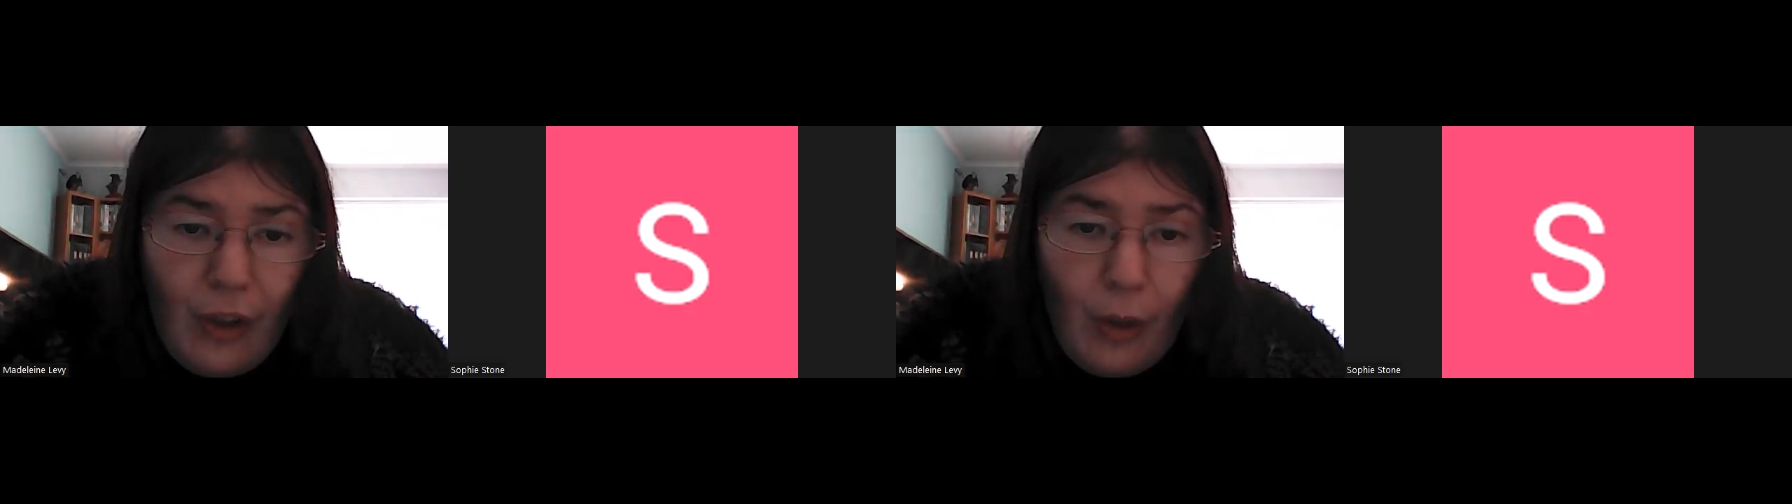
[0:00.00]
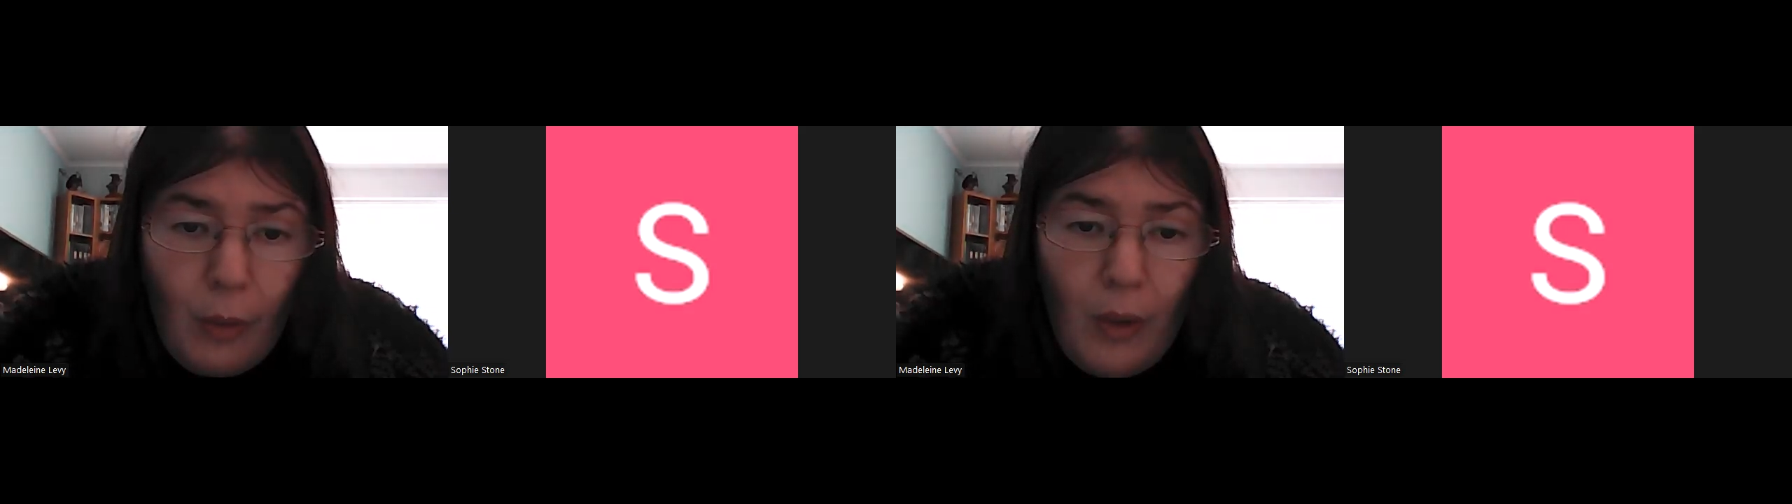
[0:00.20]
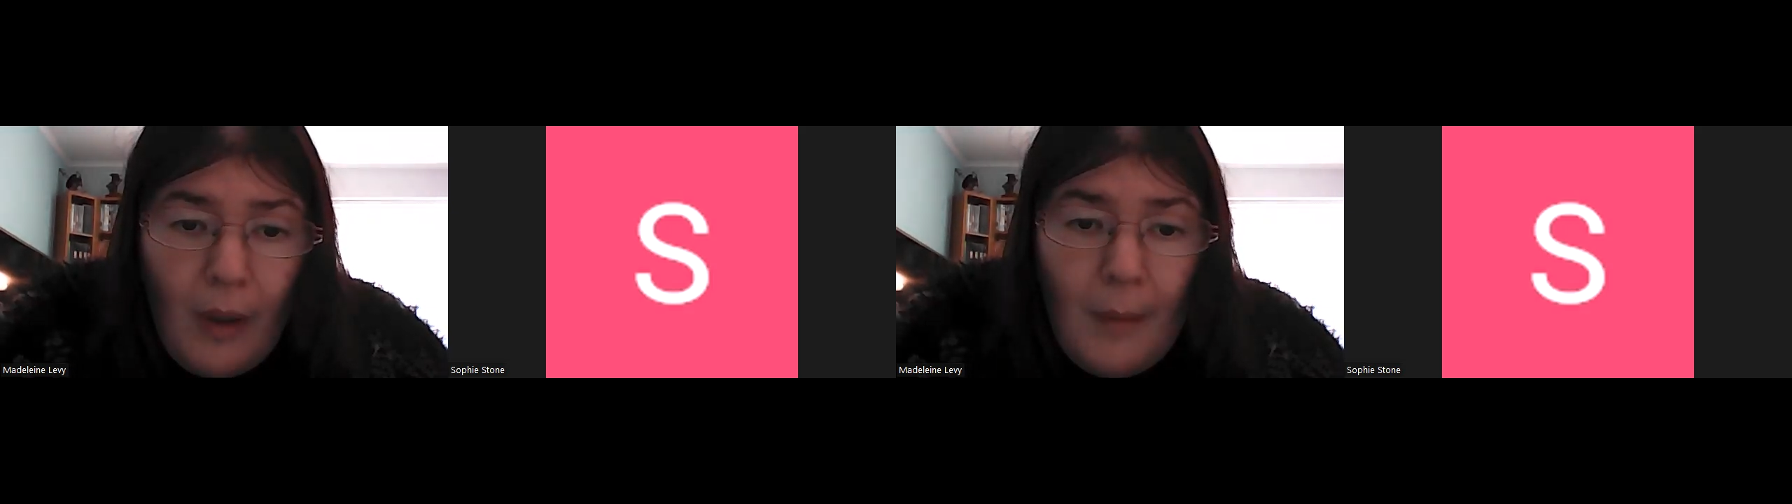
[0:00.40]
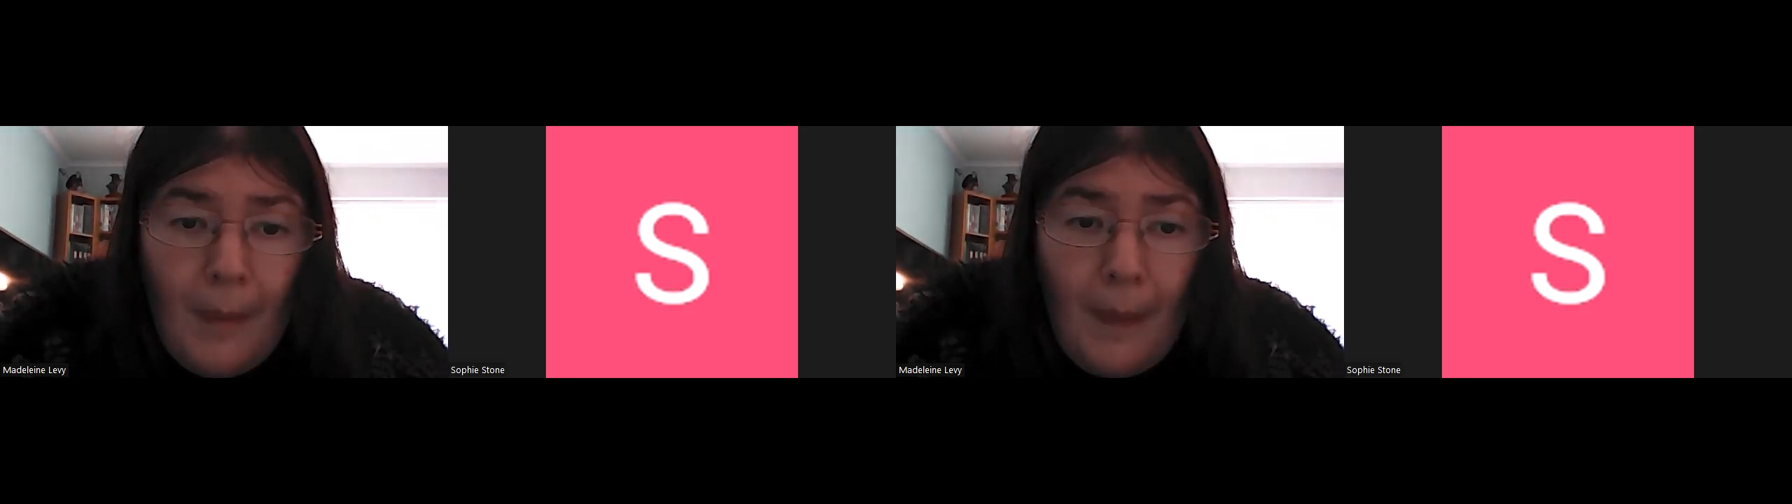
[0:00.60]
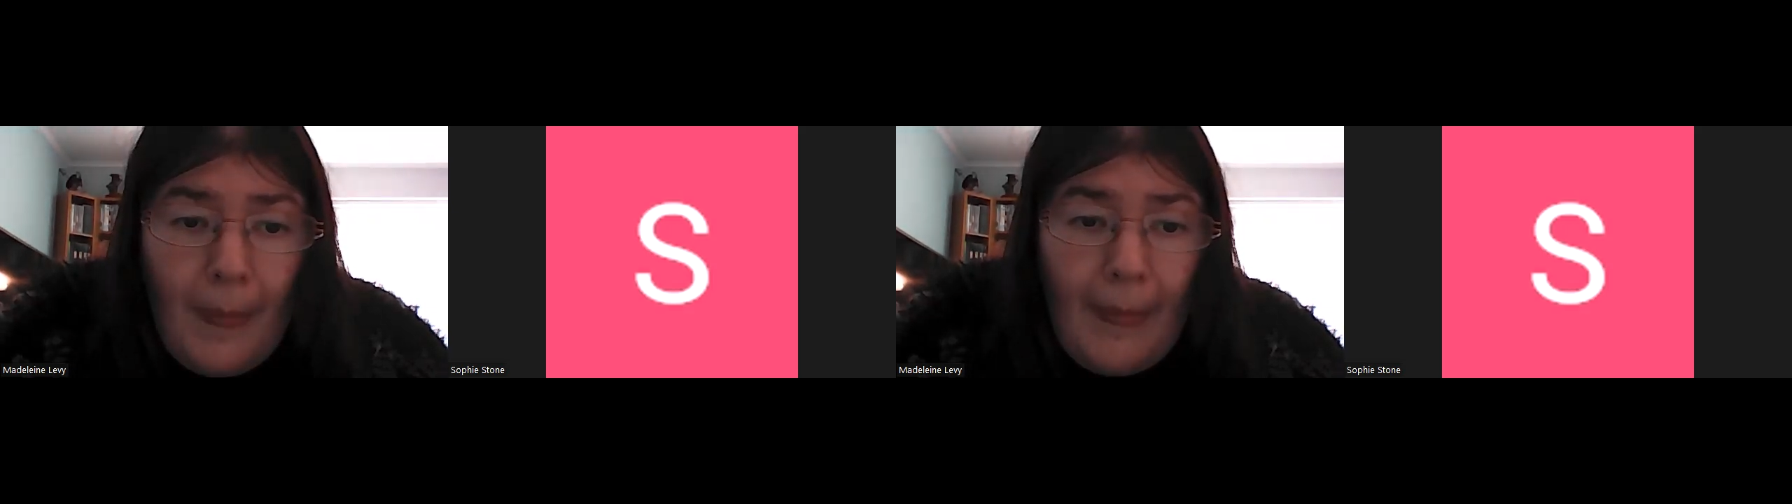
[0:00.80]
So
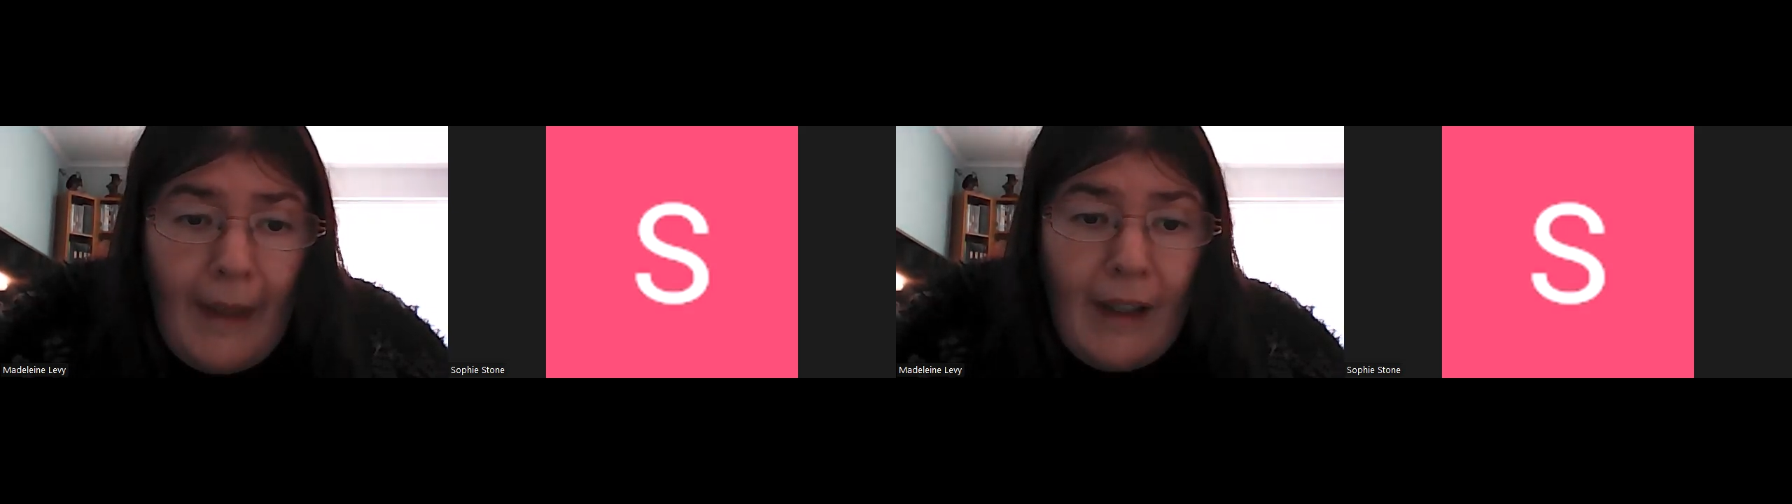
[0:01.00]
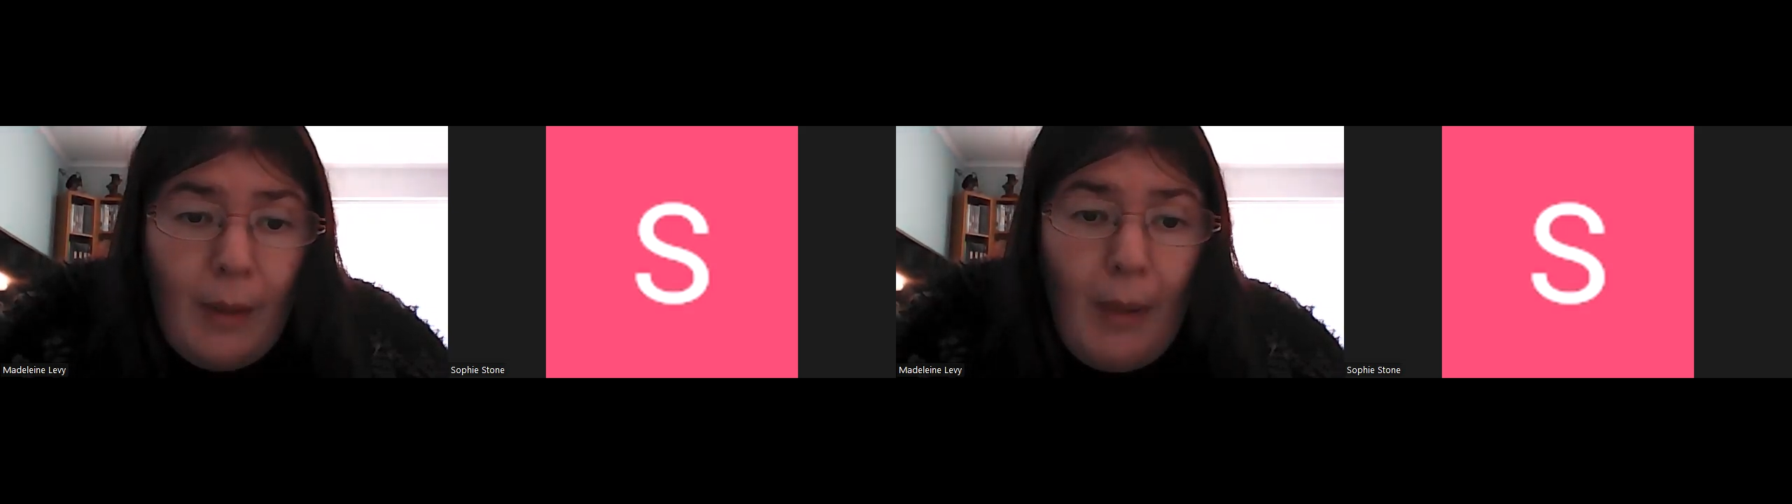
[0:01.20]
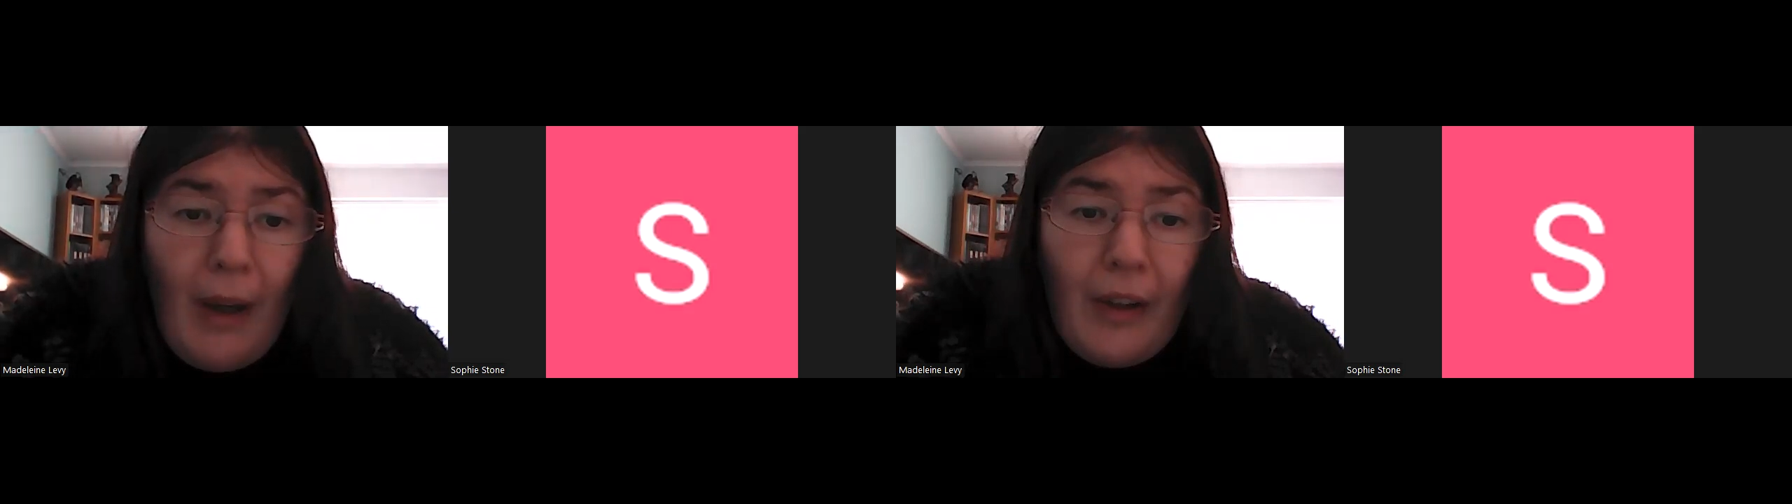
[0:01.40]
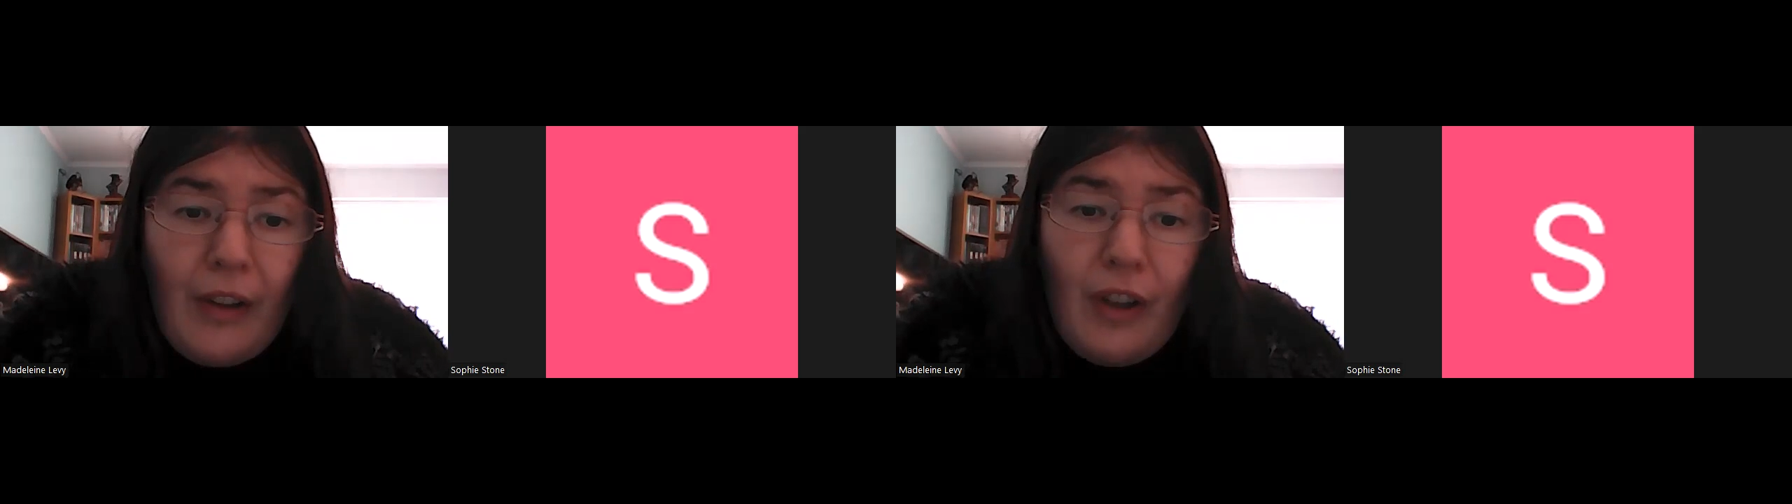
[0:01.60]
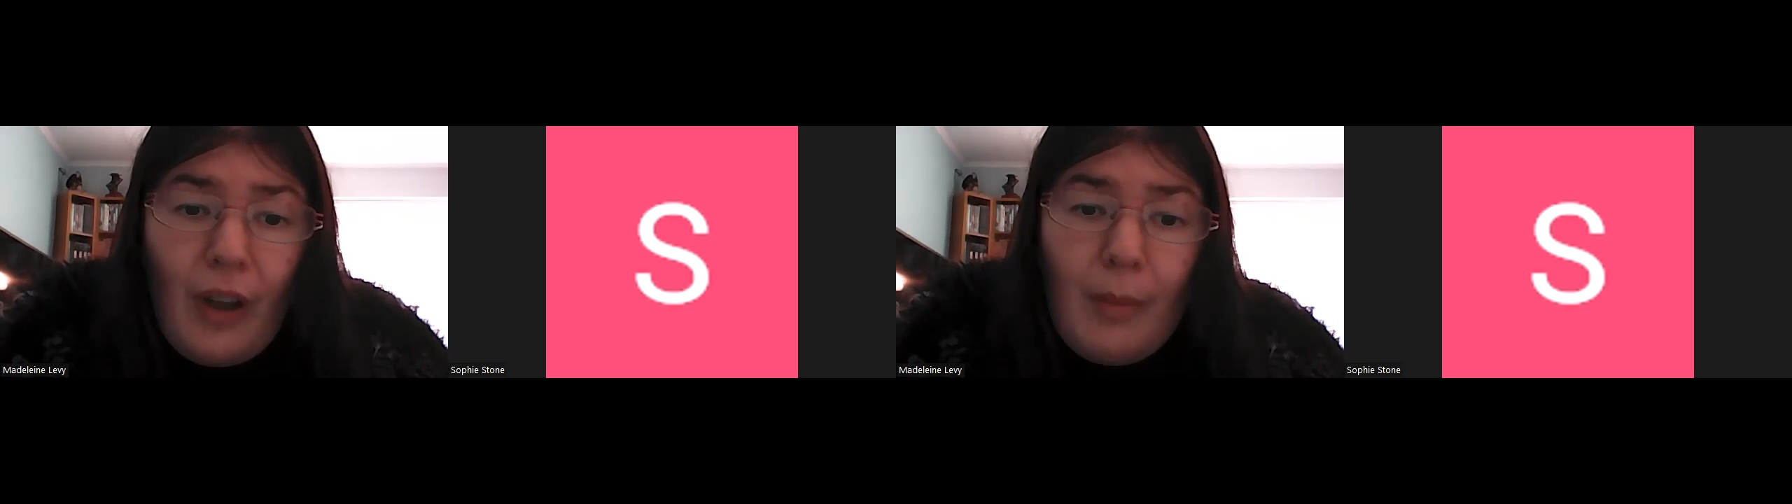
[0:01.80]
think about
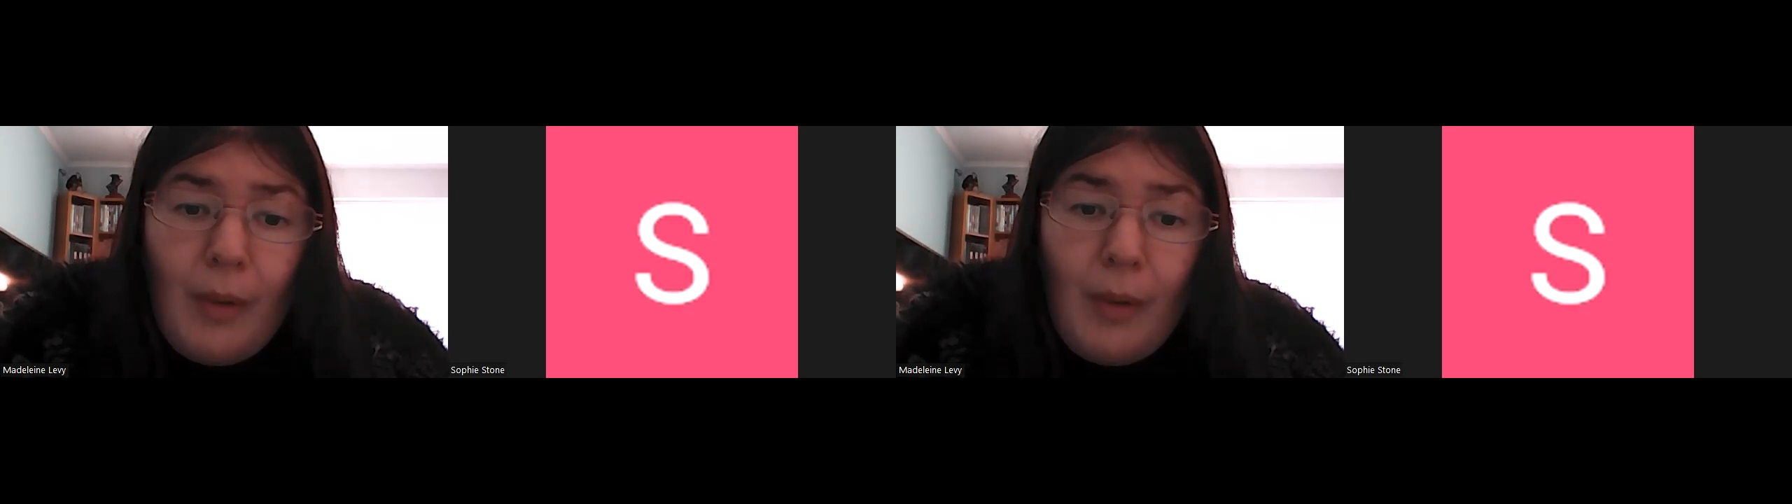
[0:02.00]
the type